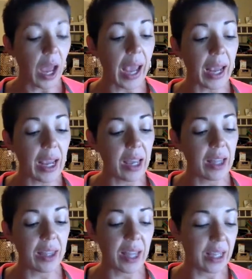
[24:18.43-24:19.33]

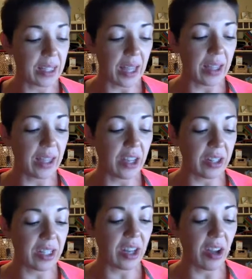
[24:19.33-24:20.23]
And they said that there
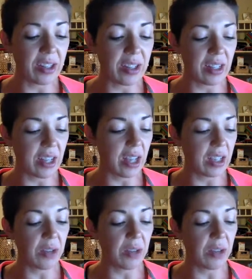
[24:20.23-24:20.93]
is tons and tons